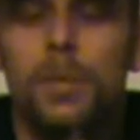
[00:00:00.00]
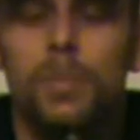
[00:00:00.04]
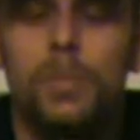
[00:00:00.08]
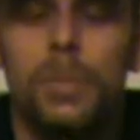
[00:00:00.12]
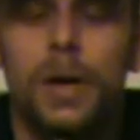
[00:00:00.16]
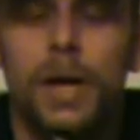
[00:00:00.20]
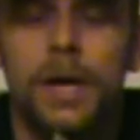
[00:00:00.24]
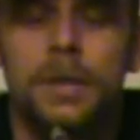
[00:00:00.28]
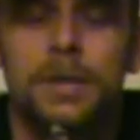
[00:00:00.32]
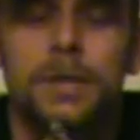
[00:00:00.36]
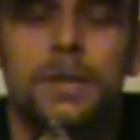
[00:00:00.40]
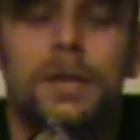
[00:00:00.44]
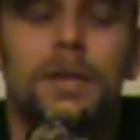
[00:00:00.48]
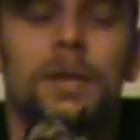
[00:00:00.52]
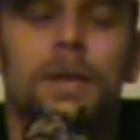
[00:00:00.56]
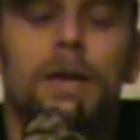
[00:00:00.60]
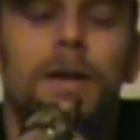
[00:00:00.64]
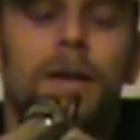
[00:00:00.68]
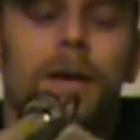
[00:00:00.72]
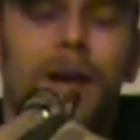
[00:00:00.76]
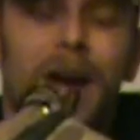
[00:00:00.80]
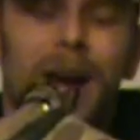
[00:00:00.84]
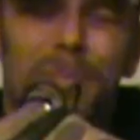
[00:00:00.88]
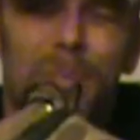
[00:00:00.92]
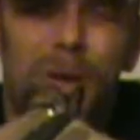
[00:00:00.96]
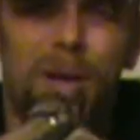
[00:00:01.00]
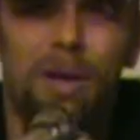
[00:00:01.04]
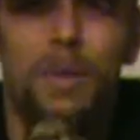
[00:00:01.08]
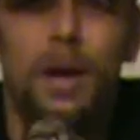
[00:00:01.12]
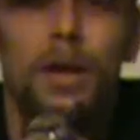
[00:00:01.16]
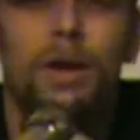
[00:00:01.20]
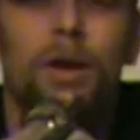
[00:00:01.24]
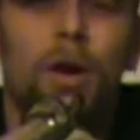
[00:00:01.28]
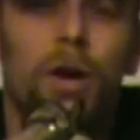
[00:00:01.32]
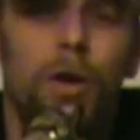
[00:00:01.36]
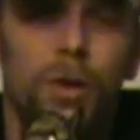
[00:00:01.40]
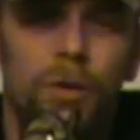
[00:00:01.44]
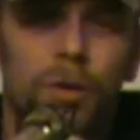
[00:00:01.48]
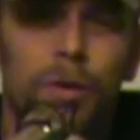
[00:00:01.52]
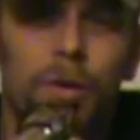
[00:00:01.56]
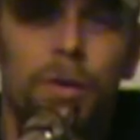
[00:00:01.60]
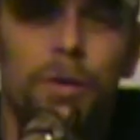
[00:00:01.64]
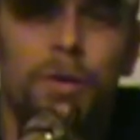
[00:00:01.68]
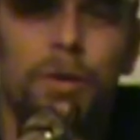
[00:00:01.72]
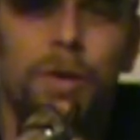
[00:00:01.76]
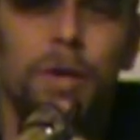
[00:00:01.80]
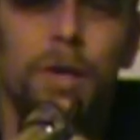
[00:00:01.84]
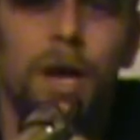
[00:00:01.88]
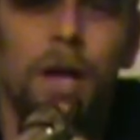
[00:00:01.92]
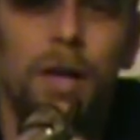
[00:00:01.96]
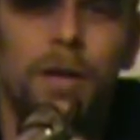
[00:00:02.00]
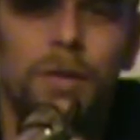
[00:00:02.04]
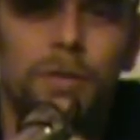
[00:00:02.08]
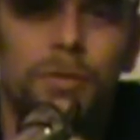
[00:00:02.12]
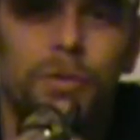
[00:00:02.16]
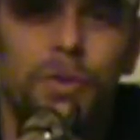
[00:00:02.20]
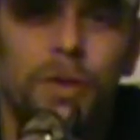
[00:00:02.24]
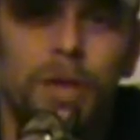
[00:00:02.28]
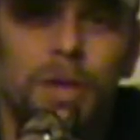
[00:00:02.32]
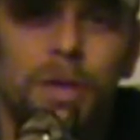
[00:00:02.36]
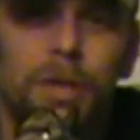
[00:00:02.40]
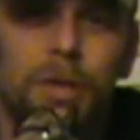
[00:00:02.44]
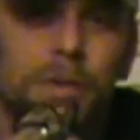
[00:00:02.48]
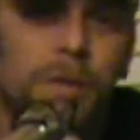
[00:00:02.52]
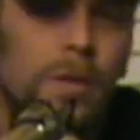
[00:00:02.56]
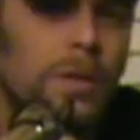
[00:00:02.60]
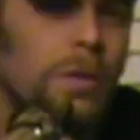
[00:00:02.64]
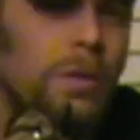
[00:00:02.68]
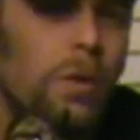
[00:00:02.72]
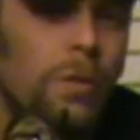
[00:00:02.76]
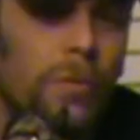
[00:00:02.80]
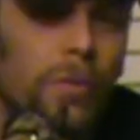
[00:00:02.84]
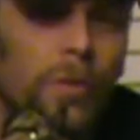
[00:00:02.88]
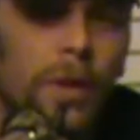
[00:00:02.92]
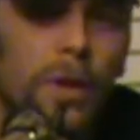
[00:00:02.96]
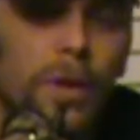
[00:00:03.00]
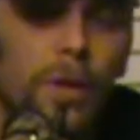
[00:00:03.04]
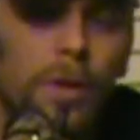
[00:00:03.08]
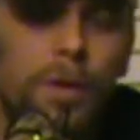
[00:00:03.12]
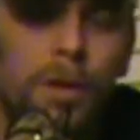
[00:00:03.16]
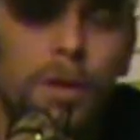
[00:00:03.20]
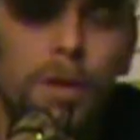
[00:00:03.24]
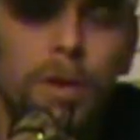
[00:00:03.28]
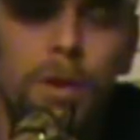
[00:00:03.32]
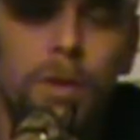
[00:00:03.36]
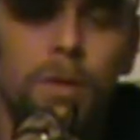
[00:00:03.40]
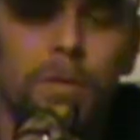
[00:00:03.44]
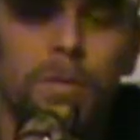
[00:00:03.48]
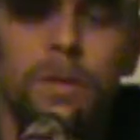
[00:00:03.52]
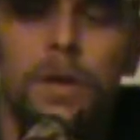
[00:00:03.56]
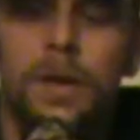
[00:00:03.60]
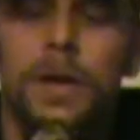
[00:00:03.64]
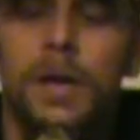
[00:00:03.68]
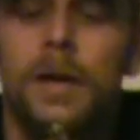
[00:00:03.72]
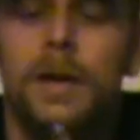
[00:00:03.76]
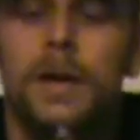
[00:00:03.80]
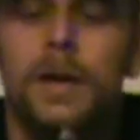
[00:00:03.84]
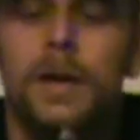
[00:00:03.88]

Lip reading: But I paid about $130 for these a little over a year ago.